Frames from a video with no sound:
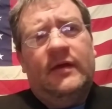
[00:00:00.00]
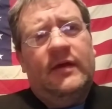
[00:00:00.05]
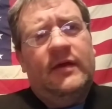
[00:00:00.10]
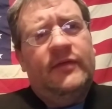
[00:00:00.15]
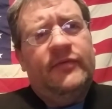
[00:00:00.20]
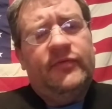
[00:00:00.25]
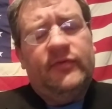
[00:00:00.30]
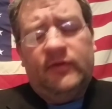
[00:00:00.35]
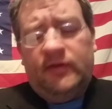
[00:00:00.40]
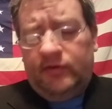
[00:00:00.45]

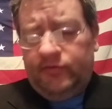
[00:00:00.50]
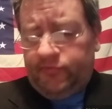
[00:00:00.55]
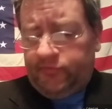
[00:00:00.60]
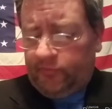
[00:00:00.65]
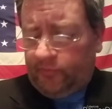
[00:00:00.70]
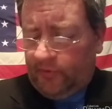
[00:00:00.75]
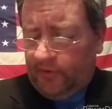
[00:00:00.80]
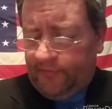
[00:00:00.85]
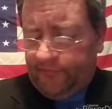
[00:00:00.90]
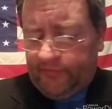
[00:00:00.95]
It's it's
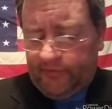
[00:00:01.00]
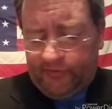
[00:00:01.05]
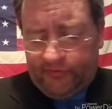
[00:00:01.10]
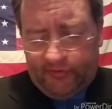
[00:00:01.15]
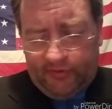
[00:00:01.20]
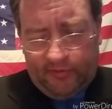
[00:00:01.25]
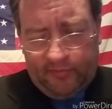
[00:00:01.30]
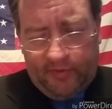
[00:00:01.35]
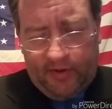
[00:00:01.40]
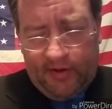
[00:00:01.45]
rough
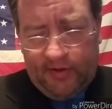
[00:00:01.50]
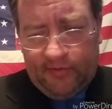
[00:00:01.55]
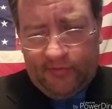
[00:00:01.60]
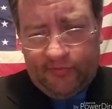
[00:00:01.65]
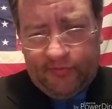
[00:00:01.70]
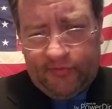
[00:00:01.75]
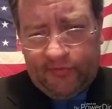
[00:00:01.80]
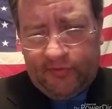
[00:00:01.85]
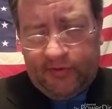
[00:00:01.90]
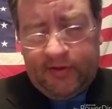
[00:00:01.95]
this year, man.
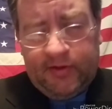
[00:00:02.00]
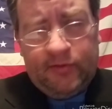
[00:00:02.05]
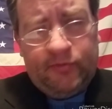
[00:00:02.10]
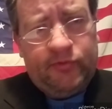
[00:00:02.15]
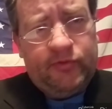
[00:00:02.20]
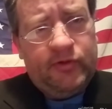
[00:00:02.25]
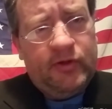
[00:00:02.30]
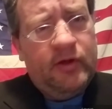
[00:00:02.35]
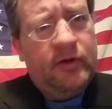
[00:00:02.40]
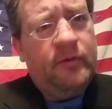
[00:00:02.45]
It's
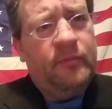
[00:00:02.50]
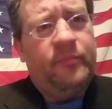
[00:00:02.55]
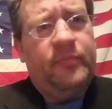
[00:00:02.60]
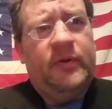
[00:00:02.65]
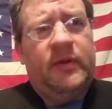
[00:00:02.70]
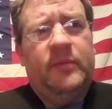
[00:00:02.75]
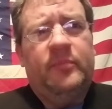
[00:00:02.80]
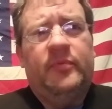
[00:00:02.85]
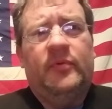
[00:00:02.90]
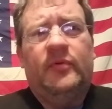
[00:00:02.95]
killed young
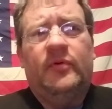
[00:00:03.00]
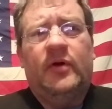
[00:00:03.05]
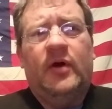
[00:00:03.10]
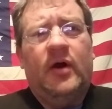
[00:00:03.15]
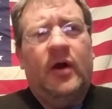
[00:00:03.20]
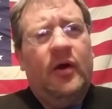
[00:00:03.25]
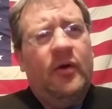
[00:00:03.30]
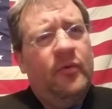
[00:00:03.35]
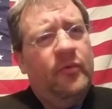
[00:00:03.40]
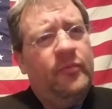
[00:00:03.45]
people,
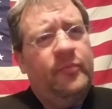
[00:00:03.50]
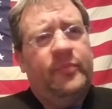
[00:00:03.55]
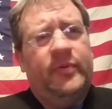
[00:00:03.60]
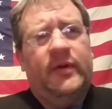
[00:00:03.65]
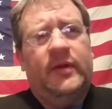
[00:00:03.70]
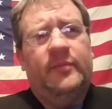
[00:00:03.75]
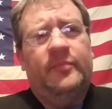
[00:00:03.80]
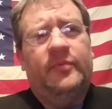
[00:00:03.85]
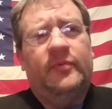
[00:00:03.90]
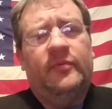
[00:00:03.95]
old
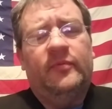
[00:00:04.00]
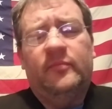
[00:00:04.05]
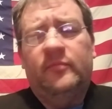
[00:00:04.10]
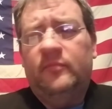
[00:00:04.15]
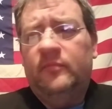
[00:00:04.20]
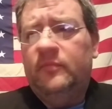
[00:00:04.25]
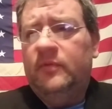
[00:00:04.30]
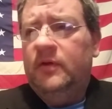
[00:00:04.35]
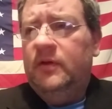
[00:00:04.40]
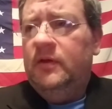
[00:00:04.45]
people.
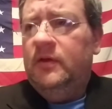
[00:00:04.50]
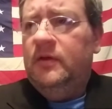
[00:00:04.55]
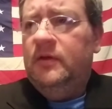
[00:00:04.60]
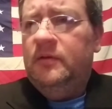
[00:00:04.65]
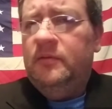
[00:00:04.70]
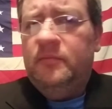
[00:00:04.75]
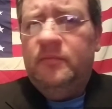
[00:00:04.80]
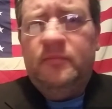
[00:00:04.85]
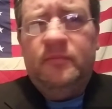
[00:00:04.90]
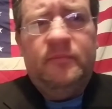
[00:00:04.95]

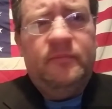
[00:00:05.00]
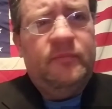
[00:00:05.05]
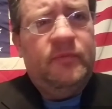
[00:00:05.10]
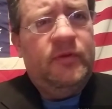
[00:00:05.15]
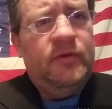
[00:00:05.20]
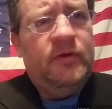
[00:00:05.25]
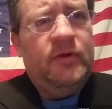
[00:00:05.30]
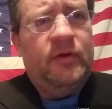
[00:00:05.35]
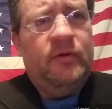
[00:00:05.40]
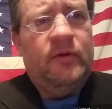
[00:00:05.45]

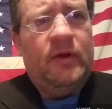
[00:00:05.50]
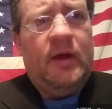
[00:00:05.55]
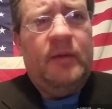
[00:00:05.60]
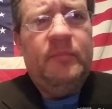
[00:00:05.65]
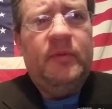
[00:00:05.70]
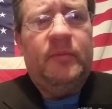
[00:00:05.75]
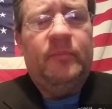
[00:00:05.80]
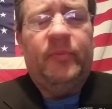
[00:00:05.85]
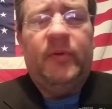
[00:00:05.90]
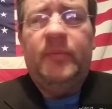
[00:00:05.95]
You know, I
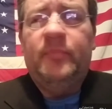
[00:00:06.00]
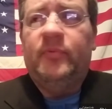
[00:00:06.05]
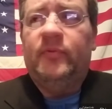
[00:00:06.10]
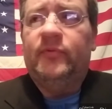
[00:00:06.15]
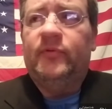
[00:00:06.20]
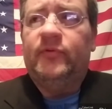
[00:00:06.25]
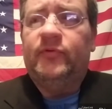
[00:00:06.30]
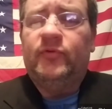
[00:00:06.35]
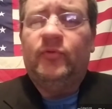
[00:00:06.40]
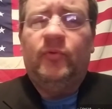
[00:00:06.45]
mean, people
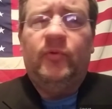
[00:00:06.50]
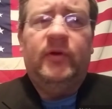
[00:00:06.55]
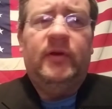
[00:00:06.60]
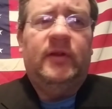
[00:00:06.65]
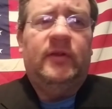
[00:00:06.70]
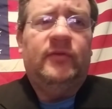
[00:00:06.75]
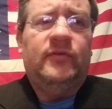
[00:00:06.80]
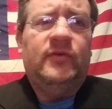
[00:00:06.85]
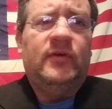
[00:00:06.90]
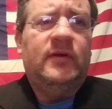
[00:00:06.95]
in their
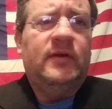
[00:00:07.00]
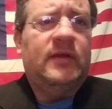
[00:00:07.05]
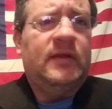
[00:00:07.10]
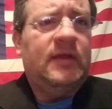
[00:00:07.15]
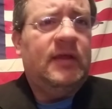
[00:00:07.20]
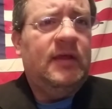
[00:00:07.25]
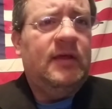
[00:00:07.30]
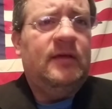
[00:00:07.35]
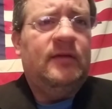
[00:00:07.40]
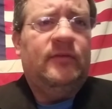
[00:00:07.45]
twenties, young
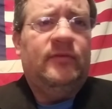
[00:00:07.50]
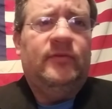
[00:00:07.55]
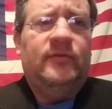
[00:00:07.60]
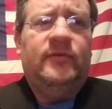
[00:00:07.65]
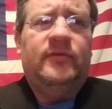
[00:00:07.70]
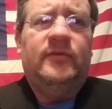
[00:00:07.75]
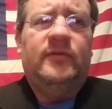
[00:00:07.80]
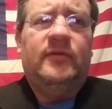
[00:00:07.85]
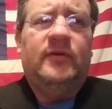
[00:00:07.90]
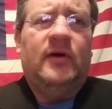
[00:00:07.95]
kids,
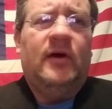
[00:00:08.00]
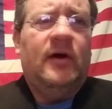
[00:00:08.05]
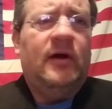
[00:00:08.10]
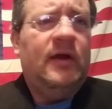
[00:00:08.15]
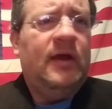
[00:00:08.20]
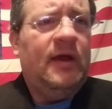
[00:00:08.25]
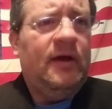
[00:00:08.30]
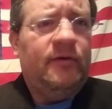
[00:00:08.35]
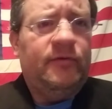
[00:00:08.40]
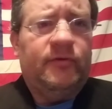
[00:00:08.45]

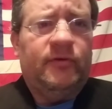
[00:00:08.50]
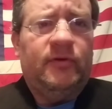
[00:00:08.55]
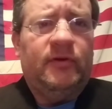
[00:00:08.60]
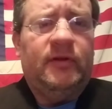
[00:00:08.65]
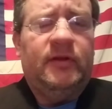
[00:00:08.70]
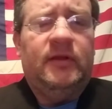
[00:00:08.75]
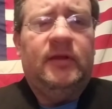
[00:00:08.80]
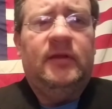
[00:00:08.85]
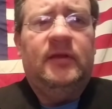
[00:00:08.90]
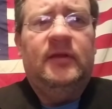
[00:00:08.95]

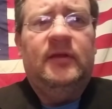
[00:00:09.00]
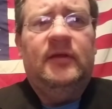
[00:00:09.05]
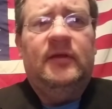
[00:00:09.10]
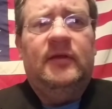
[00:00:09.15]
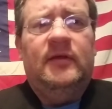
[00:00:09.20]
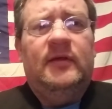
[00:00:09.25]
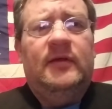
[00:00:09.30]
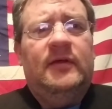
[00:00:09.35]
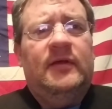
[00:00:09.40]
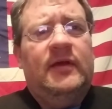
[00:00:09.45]
elderly
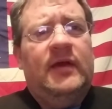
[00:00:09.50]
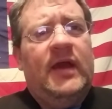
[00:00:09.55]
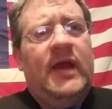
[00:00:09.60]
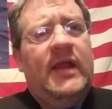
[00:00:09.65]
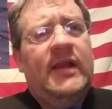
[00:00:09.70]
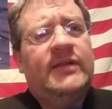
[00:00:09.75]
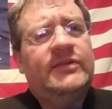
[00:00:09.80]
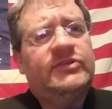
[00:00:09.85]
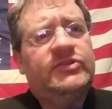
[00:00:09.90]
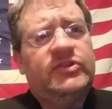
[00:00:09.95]

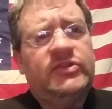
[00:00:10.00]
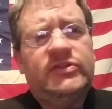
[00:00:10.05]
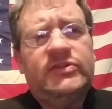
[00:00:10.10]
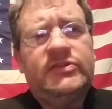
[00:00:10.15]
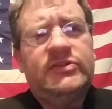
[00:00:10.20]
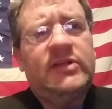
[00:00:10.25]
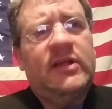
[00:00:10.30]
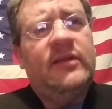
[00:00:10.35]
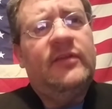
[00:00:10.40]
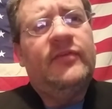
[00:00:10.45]
and it
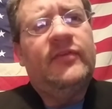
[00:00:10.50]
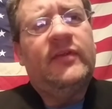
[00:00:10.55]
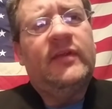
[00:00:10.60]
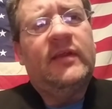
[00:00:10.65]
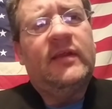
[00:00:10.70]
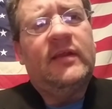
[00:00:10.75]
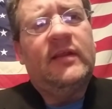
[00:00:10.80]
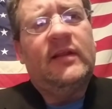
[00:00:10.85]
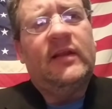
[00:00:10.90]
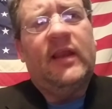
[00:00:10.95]
just
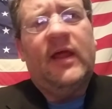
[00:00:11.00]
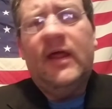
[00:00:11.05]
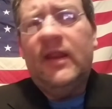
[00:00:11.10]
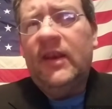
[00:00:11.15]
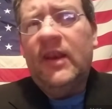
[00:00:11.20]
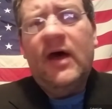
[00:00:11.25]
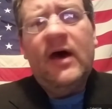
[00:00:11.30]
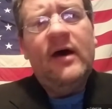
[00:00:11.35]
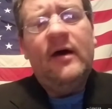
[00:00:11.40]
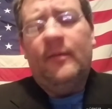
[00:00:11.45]
isn't
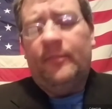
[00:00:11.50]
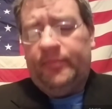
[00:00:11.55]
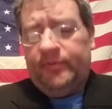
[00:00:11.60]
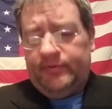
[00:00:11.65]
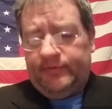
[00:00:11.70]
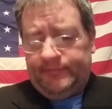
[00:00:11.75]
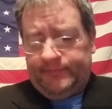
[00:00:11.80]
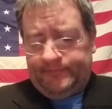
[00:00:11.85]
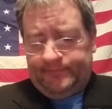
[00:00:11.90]
letting up.